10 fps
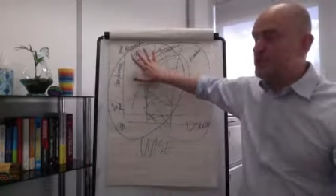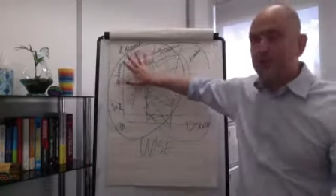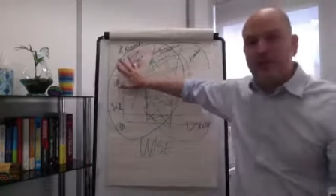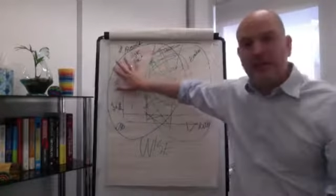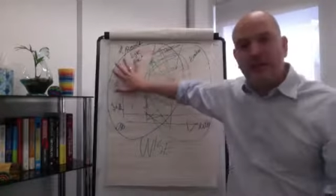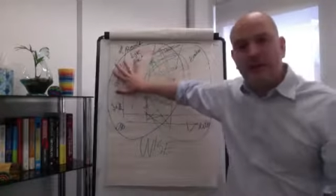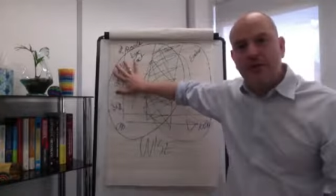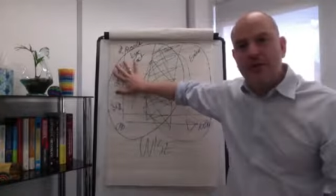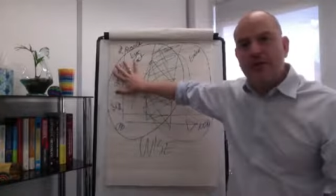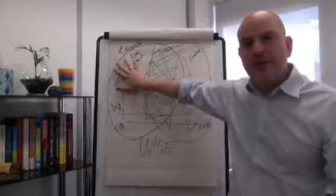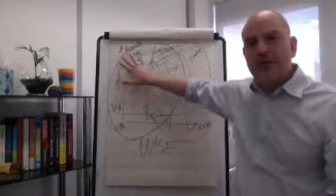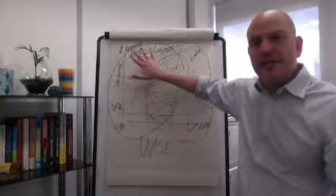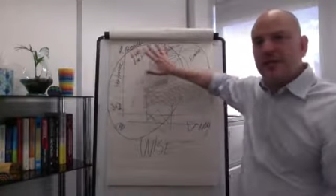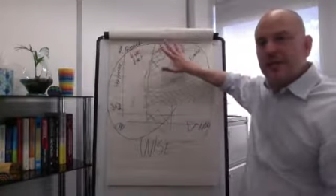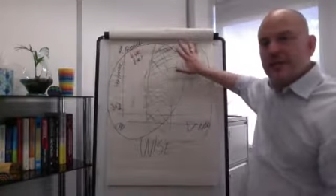between logic
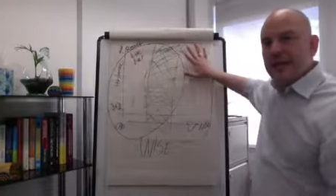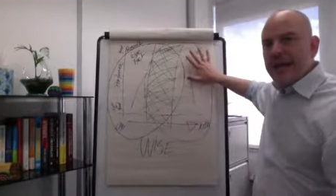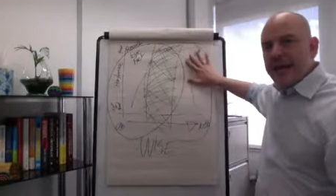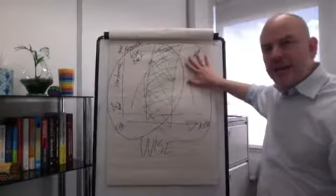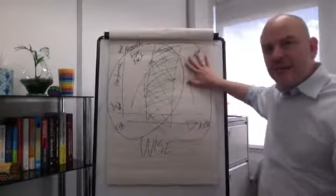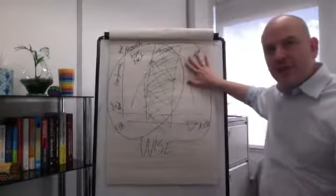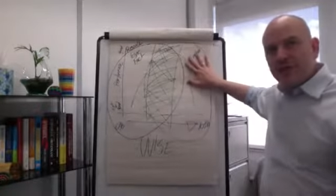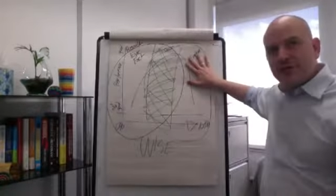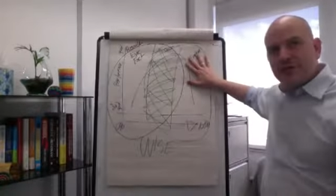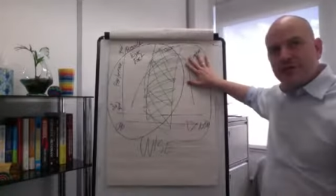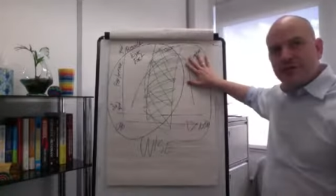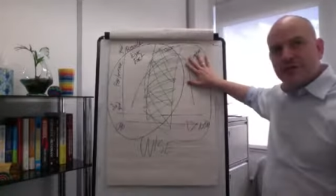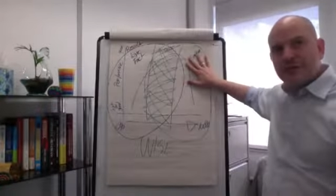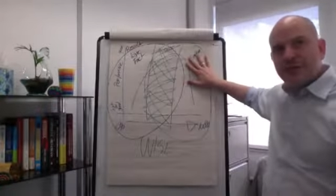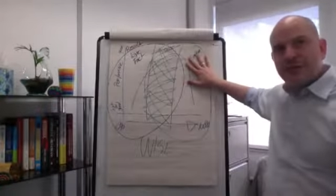and
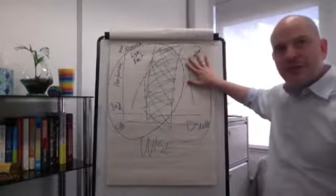emotions,